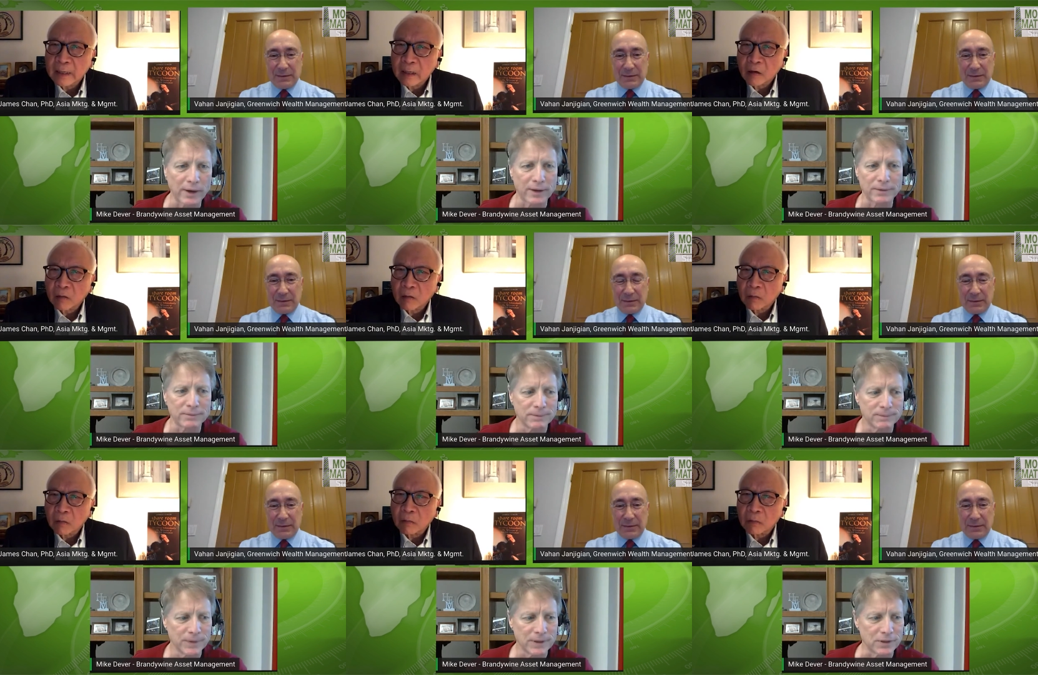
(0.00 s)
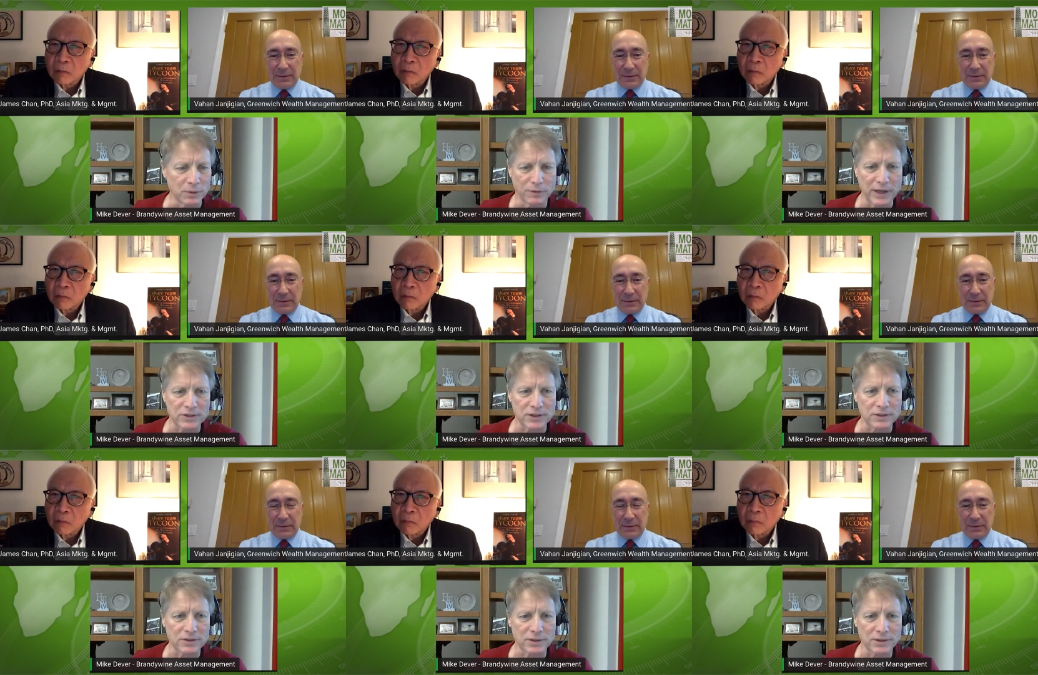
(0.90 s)
Speaker 1: how to to invest
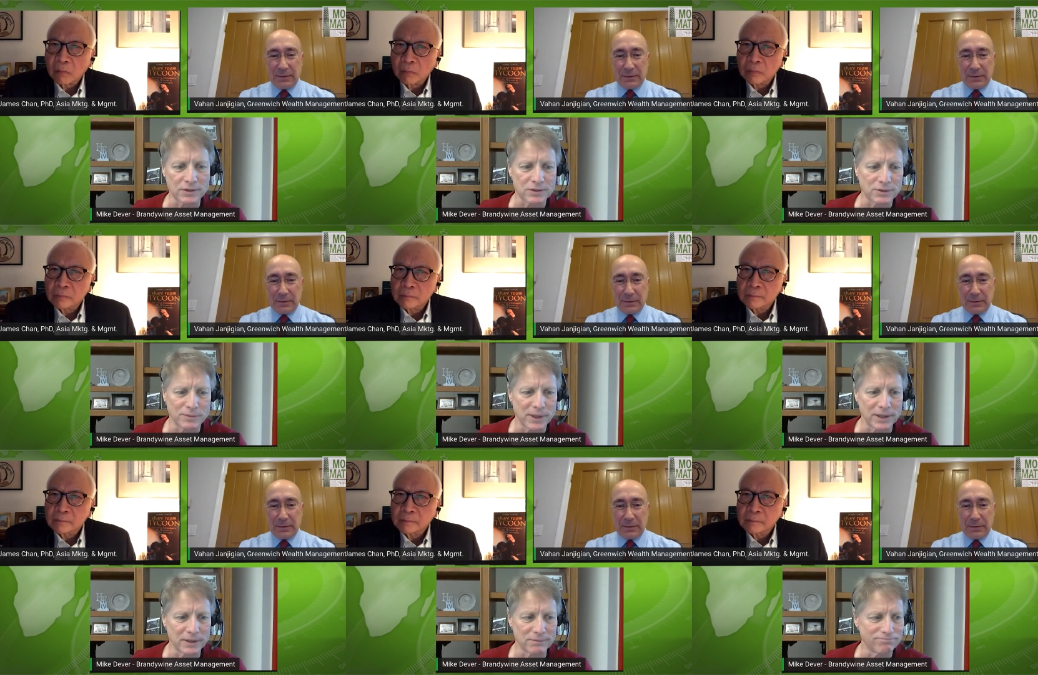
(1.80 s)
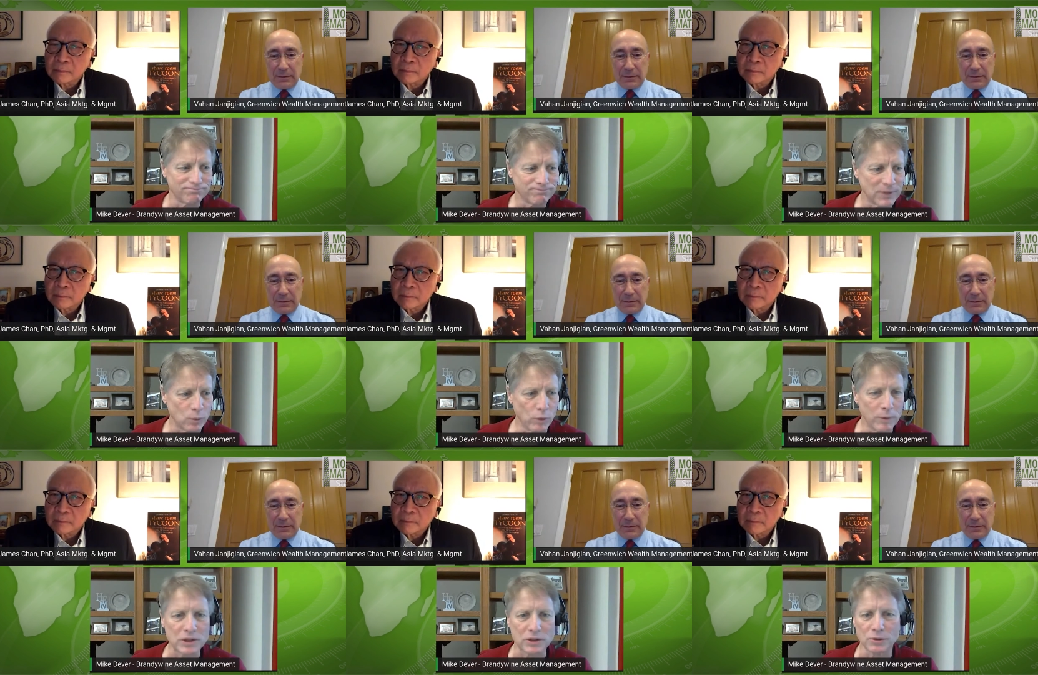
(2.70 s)
it, so they're just sort of making
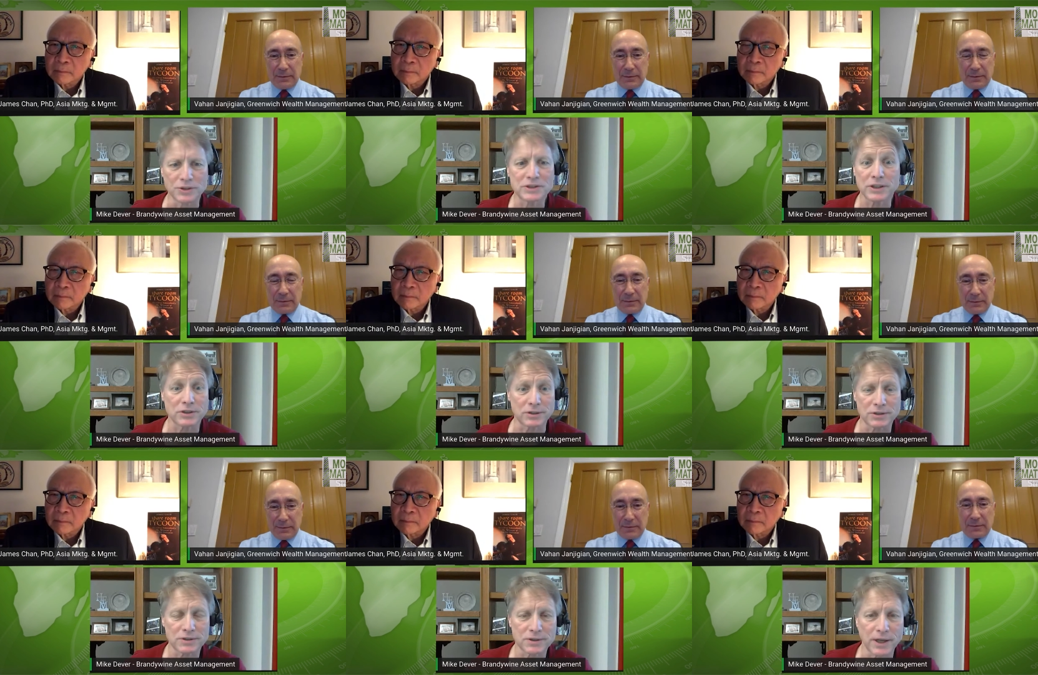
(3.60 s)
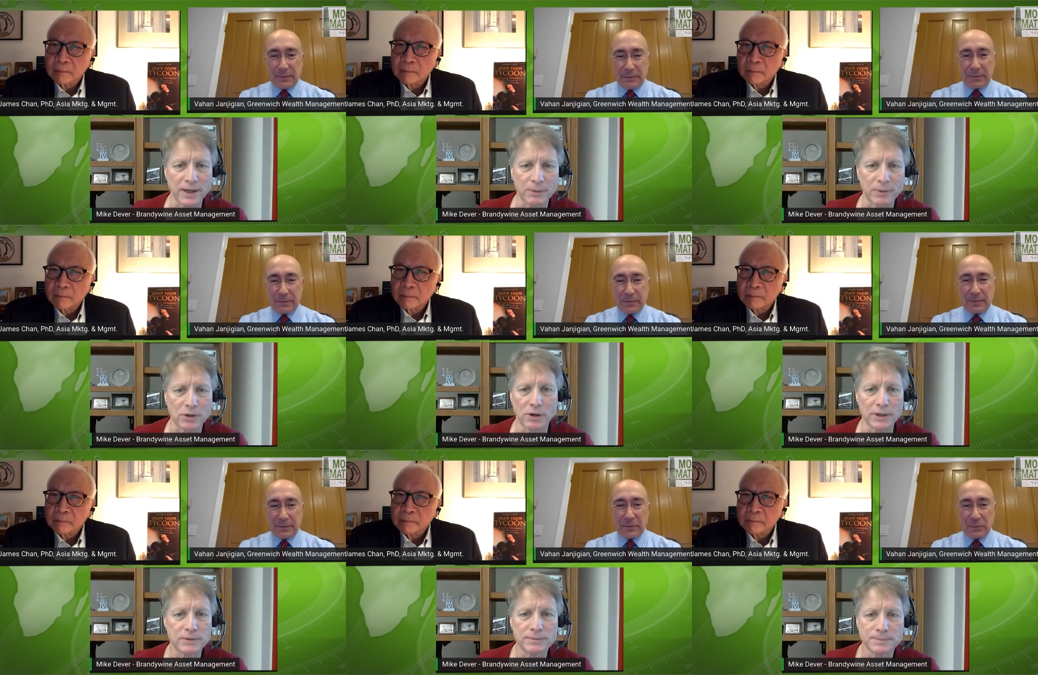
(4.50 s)
whimsical decisions. You know, I would call
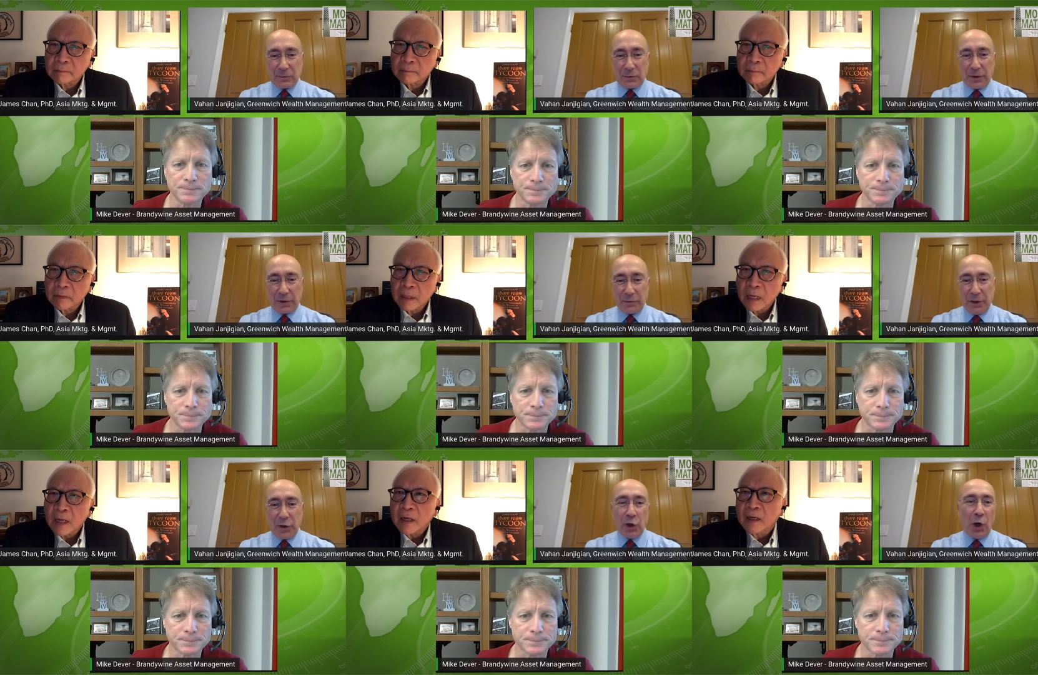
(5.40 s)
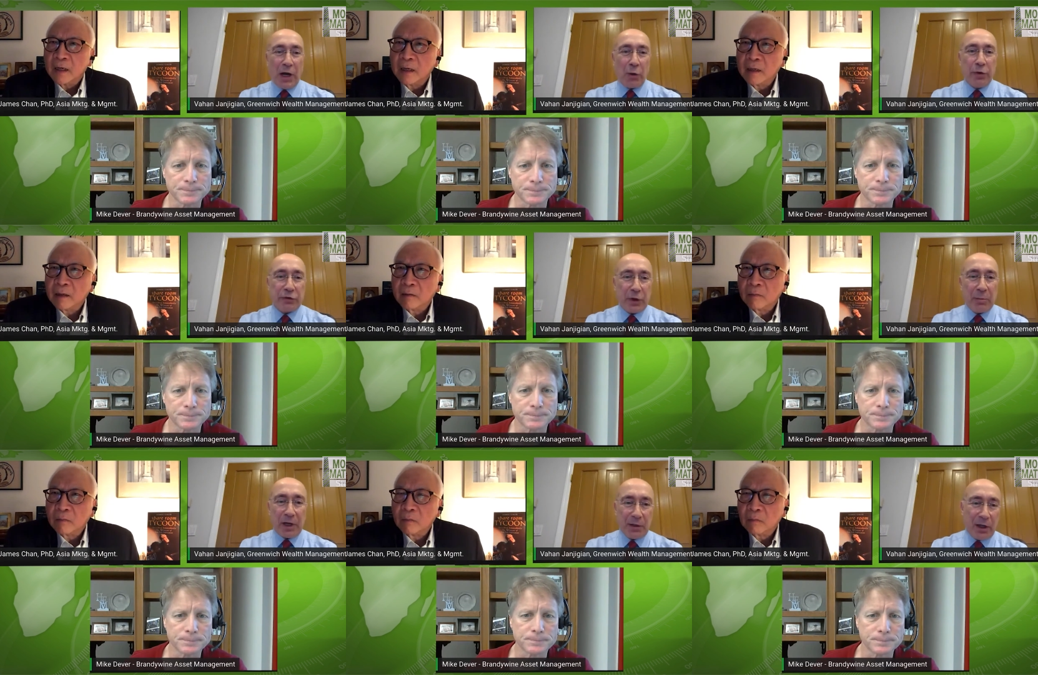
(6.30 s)
it.
Speaker 2: Right, right. You know, I always
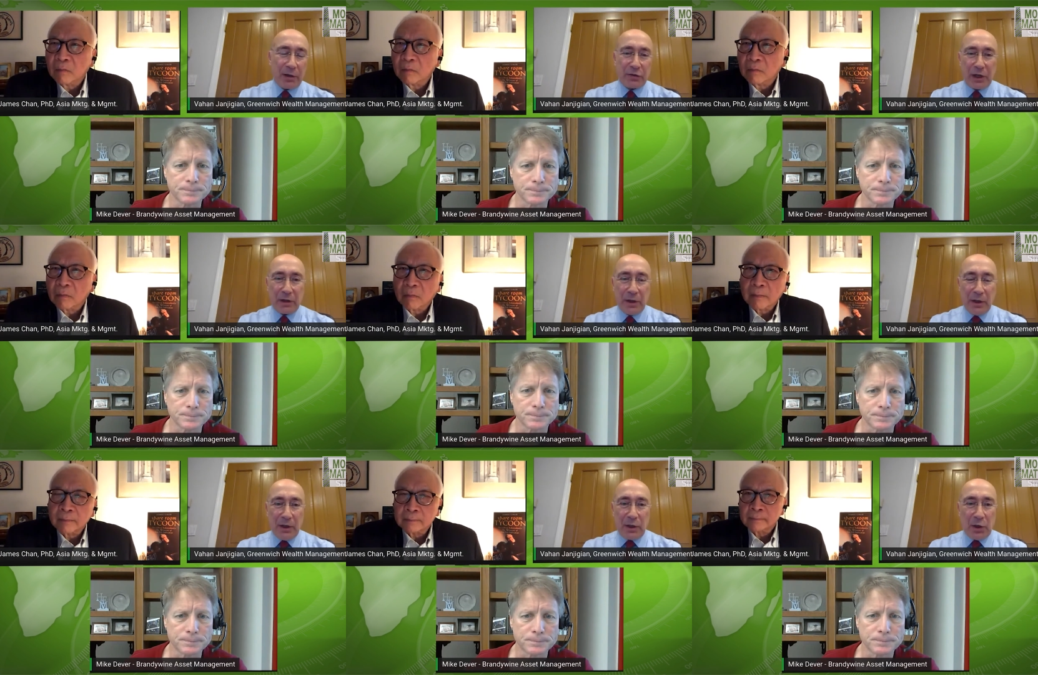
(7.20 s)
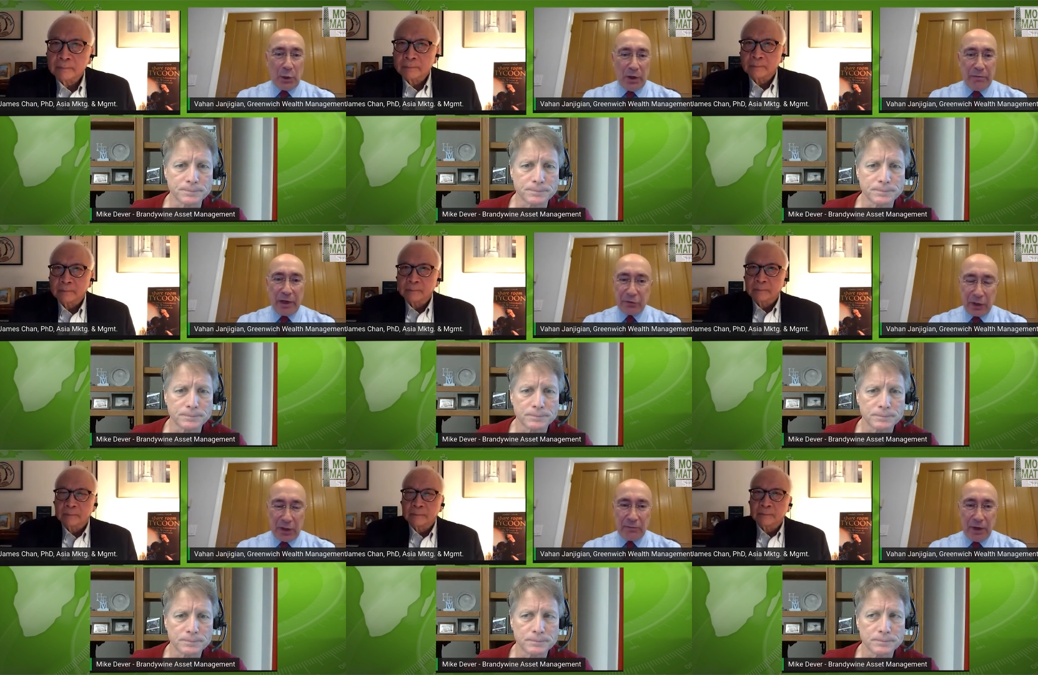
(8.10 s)
tell my clients that you know
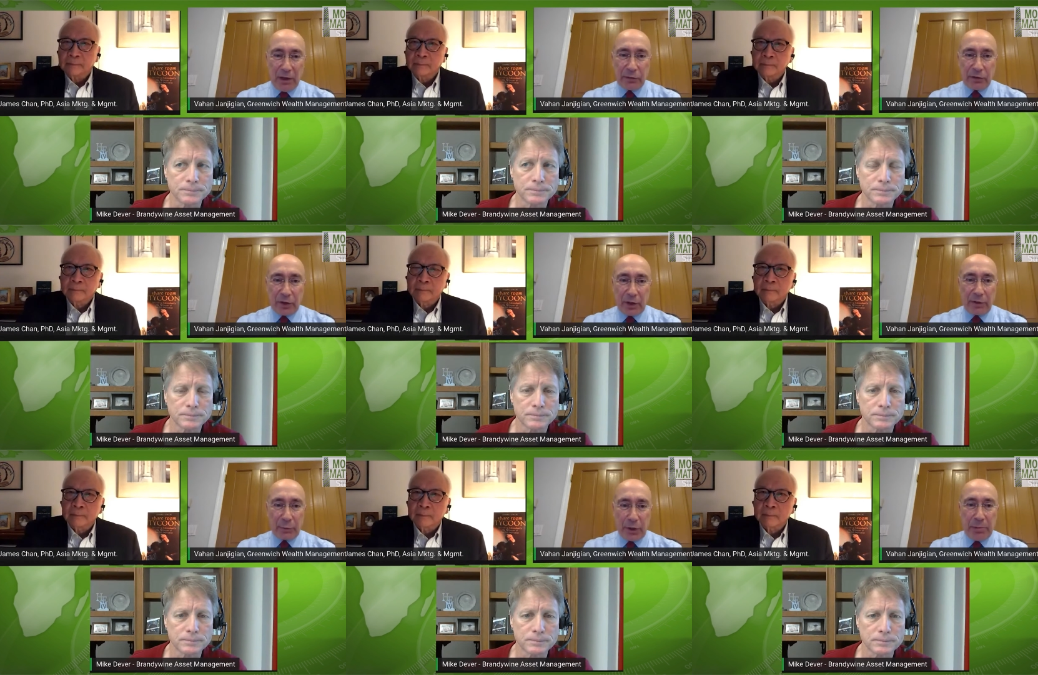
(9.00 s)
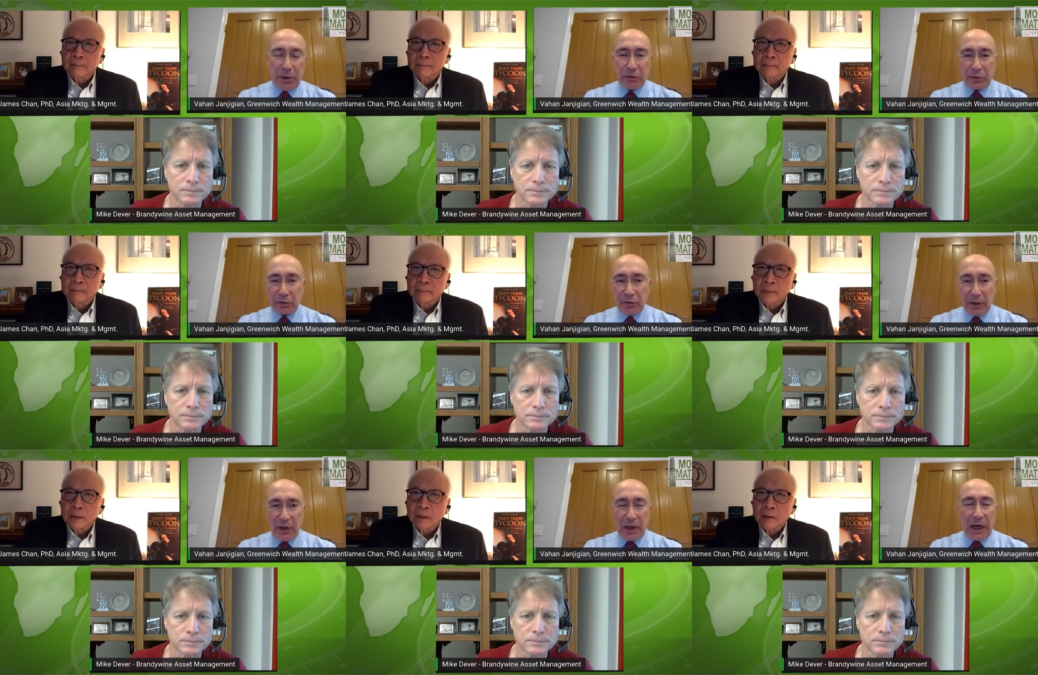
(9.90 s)
investing involves three pieces:
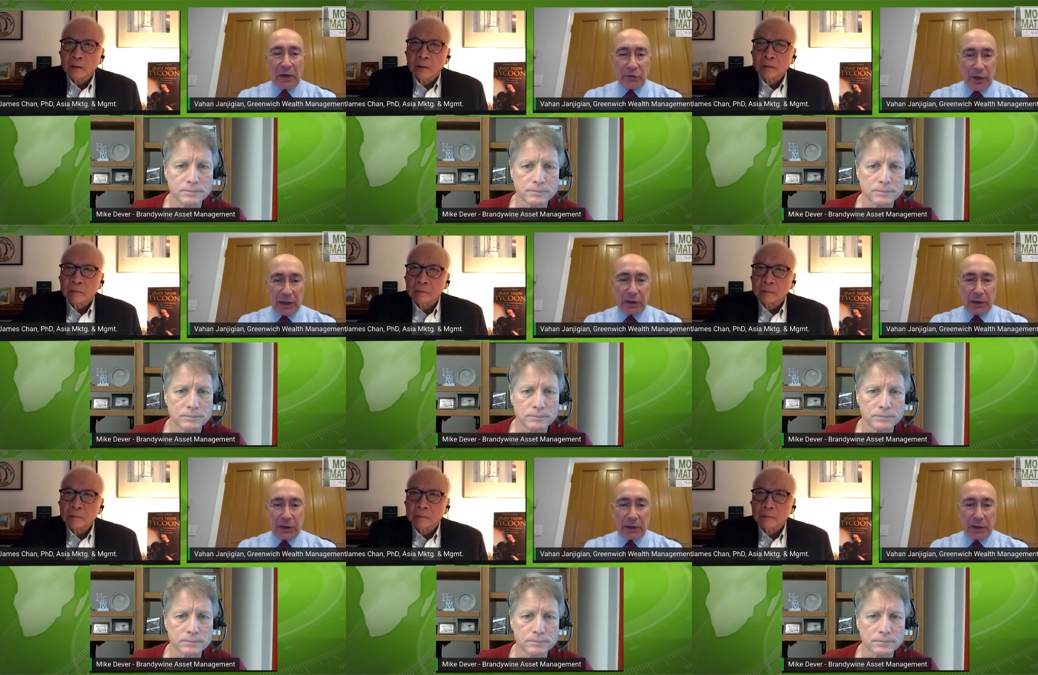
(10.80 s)
asset